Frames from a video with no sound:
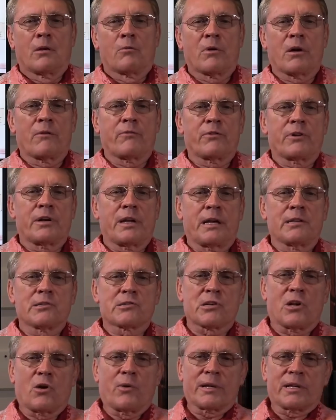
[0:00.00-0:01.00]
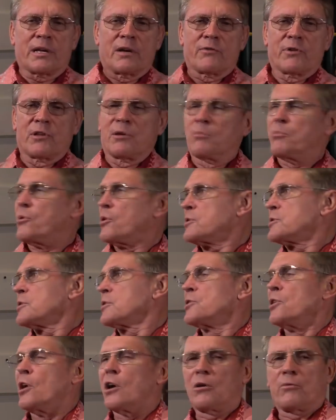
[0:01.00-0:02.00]
Reverend Henslow had given the book to
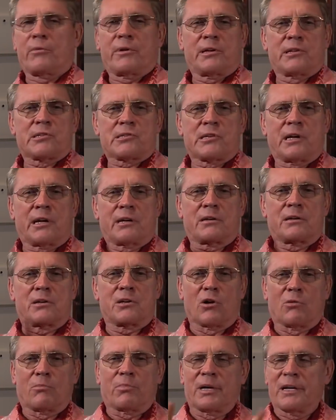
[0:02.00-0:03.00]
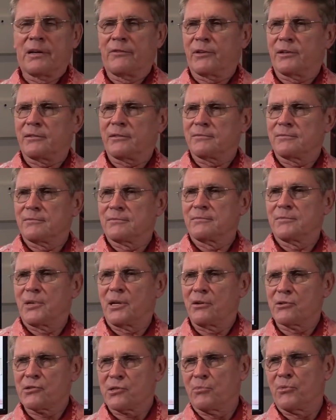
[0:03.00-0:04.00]
Darwin and said, Don't believe it,
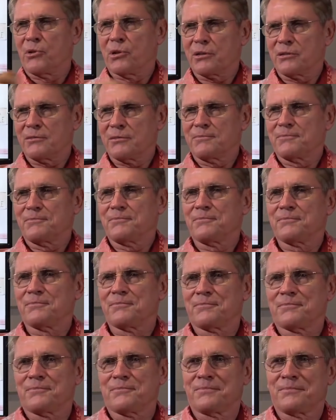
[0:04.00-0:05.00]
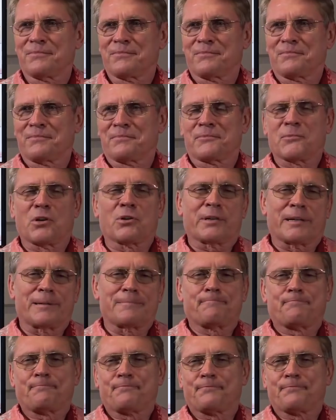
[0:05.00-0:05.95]
but here's the book. Okay.